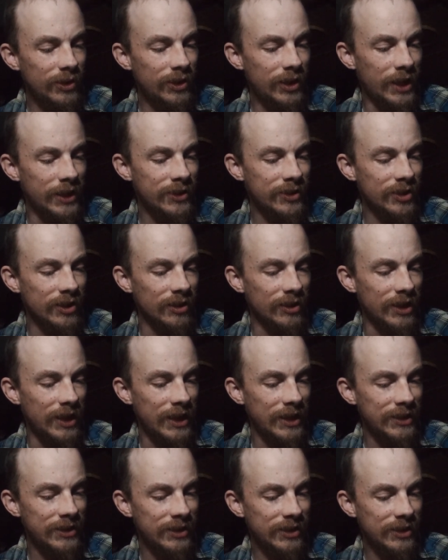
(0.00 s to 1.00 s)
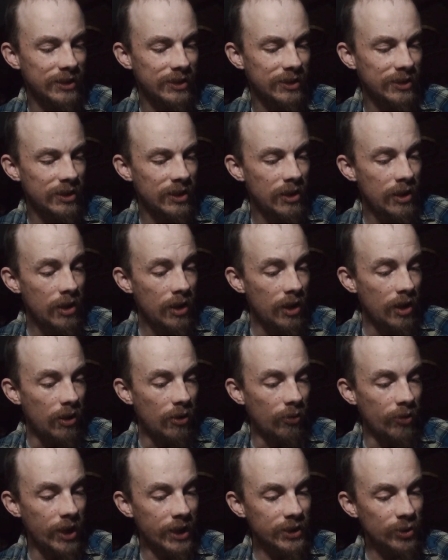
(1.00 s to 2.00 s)
Lester asked.
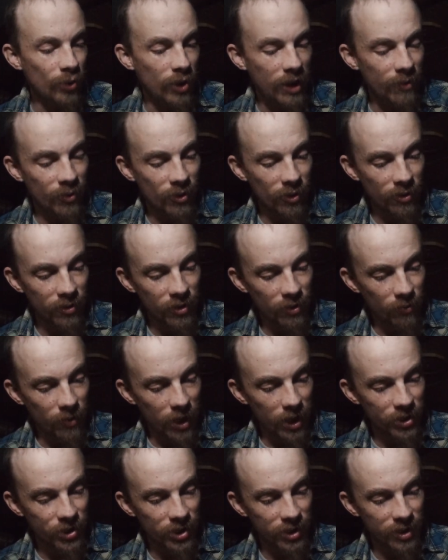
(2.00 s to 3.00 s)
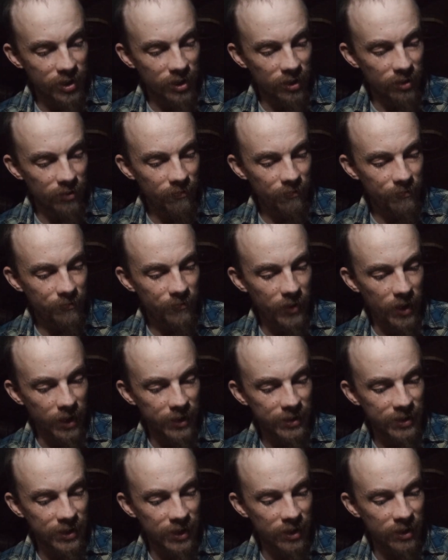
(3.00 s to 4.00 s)
Well, that's why I'm going to Washington, I
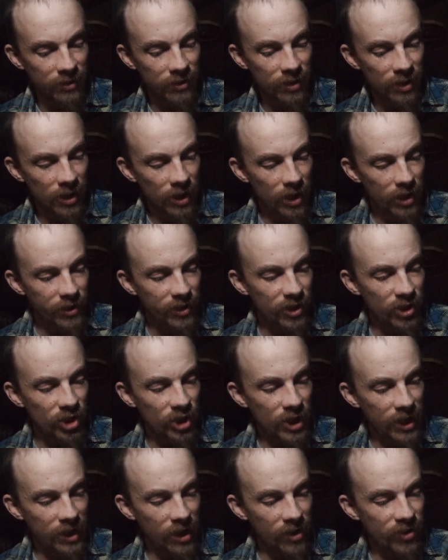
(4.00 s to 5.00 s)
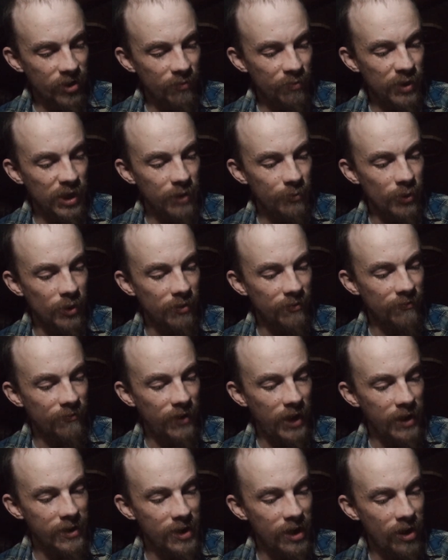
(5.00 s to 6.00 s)
said, to check out the people and
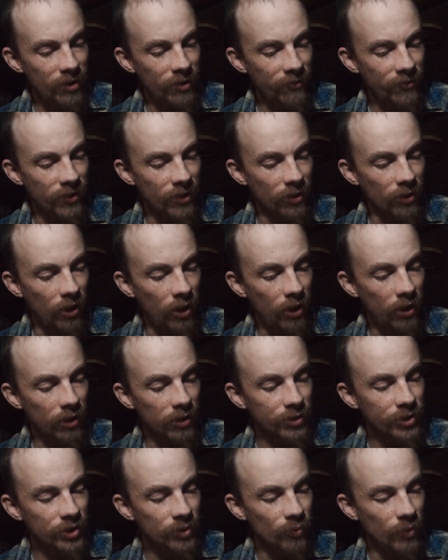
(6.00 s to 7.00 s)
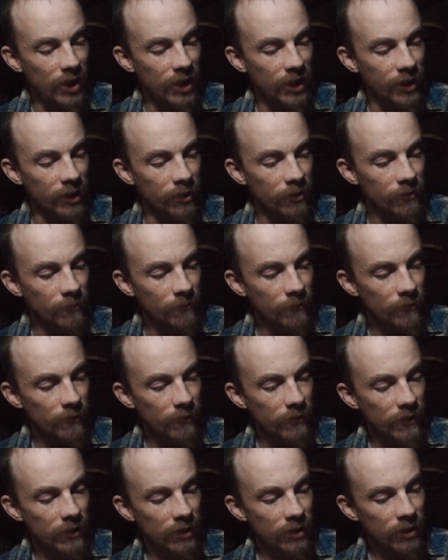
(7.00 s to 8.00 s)
find out if they're all swine.
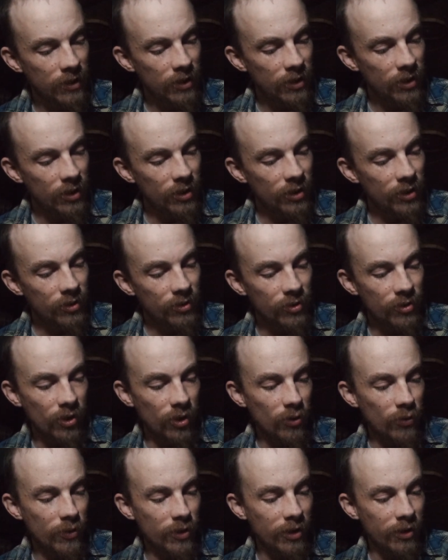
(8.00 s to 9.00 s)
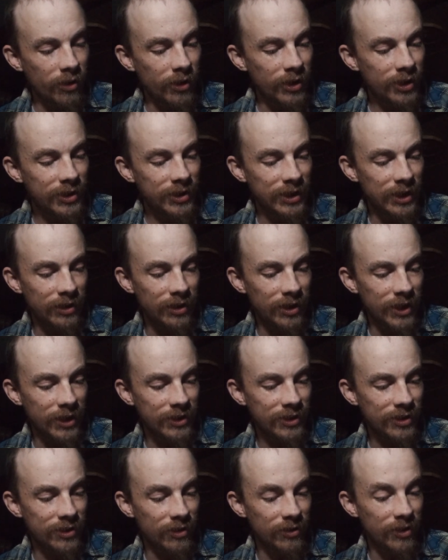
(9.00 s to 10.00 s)
Don't worry, said
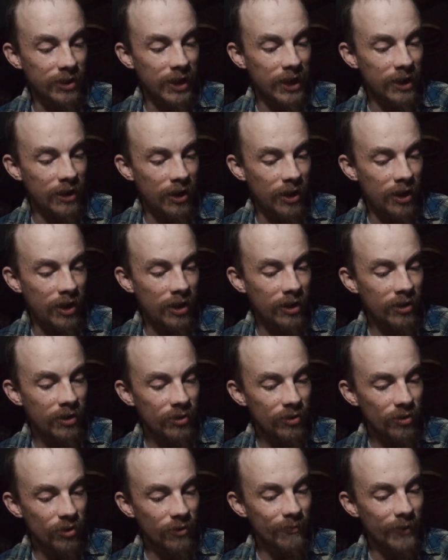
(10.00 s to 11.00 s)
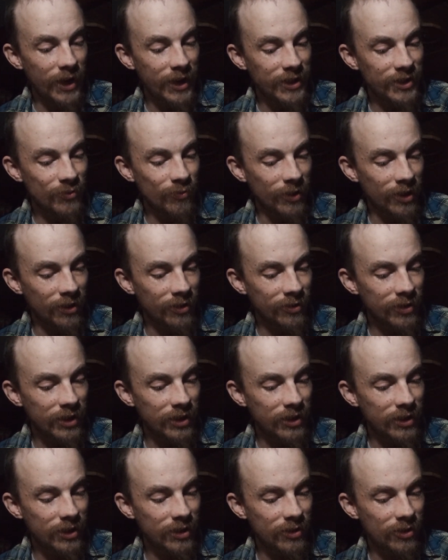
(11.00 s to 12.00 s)
Lester. They are. You might as well
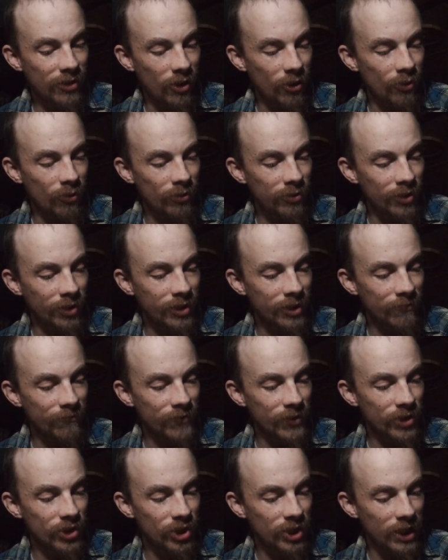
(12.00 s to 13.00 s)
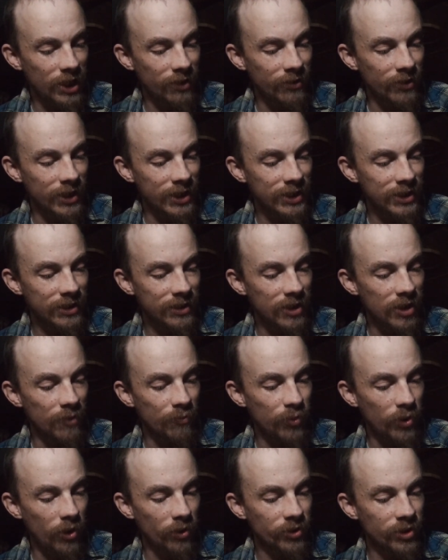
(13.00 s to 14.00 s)
go looking for cherries in a
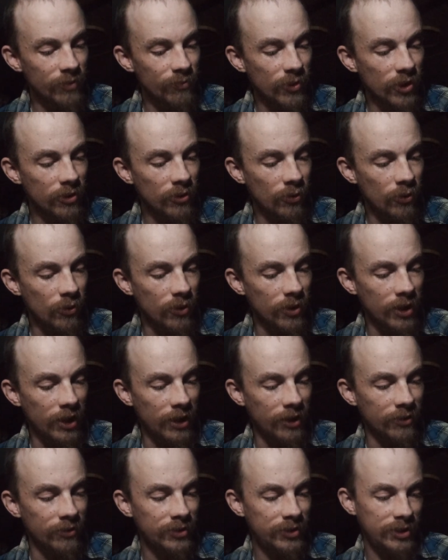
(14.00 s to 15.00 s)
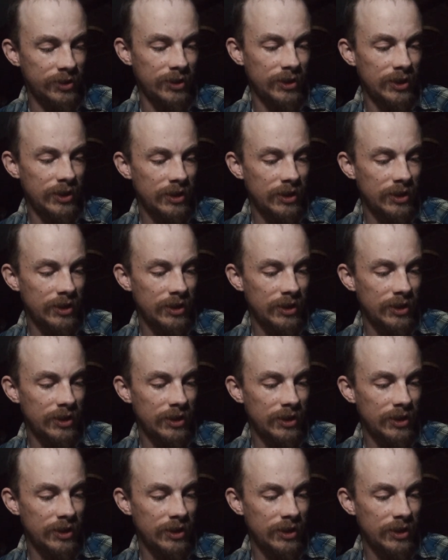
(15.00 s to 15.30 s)
Baltimore whorehouse.